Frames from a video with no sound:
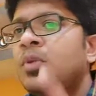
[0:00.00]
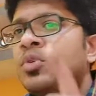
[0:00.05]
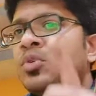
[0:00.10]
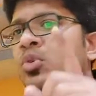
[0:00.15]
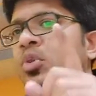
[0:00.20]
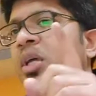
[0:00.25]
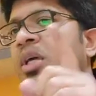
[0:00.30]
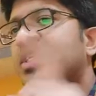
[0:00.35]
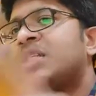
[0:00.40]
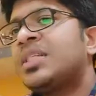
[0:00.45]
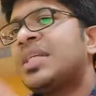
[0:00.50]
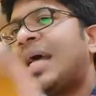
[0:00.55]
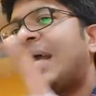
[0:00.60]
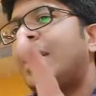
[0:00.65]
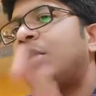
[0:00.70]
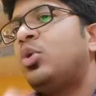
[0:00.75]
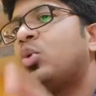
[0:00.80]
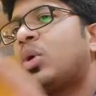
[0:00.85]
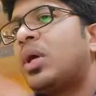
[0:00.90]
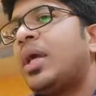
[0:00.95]
So the
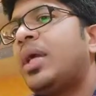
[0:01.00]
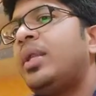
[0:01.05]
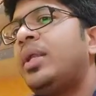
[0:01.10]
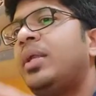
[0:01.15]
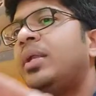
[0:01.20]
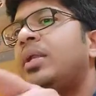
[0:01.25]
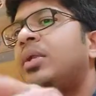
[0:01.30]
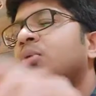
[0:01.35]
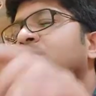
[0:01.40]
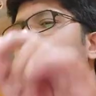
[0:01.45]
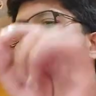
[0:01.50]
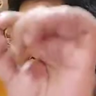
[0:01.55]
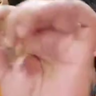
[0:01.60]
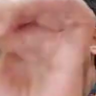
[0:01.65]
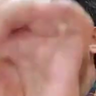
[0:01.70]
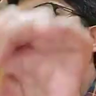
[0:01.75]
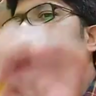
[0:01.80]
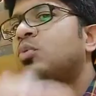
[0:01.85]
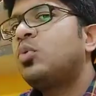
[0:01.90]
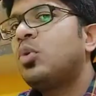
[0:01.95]
cytokine induced
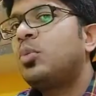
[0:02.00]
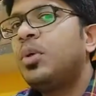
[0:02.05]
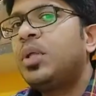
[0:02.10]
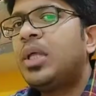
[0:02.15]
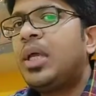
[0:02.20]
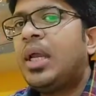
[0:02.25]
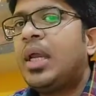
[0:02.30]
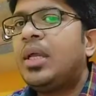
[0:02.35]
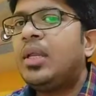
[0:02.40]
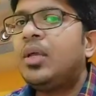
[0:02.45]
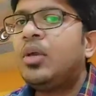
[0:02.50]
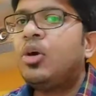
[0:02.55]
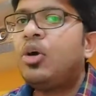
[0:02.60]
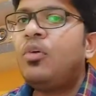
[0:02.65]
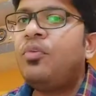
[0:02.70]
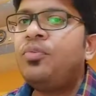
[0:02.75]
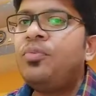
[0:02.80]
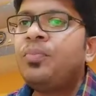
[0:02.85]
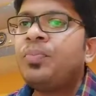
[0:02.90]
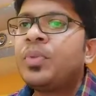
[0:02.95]
damage would be the area
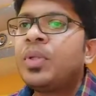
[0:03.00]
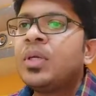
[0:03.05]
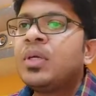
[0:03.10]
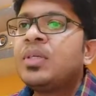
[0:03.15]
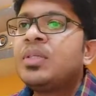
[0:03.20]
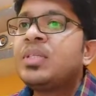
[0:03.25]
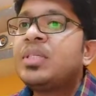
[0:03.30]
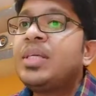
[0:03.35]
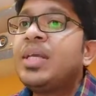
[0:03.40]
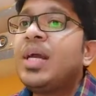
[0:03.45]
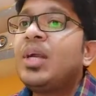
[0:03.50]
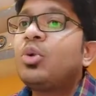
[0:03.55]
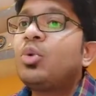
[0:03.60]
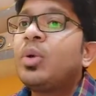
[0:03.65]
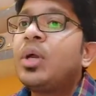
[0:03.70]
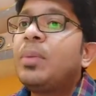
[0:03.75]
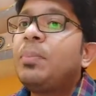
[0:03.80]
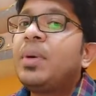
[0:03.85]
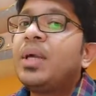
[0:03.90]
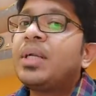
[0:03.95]
of
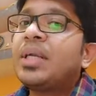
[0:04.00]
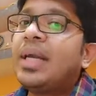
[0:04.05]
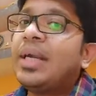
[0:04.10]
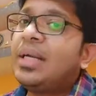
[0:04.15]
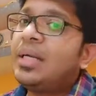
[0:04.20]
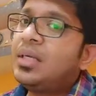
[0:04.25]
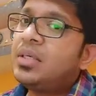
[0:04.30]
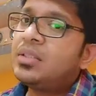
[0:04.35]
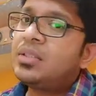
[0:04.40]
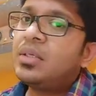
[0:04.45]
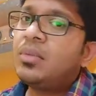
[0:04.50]
steatohepatitis.